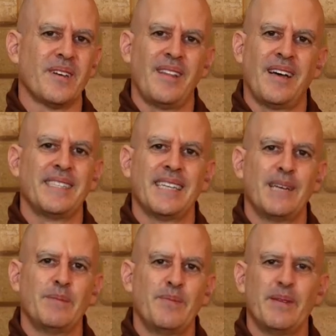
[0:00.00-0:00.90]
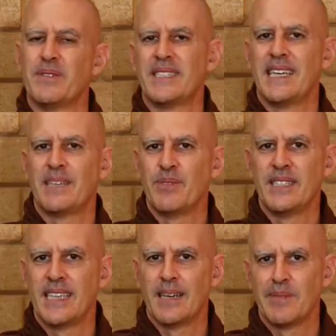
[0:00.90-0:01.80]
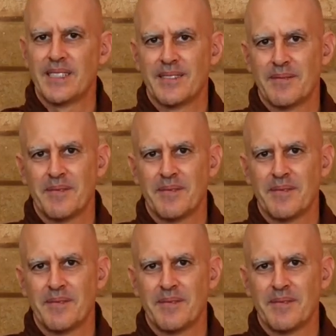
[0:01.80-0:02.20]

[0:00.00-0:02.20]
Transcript: A lot of times people take precepts,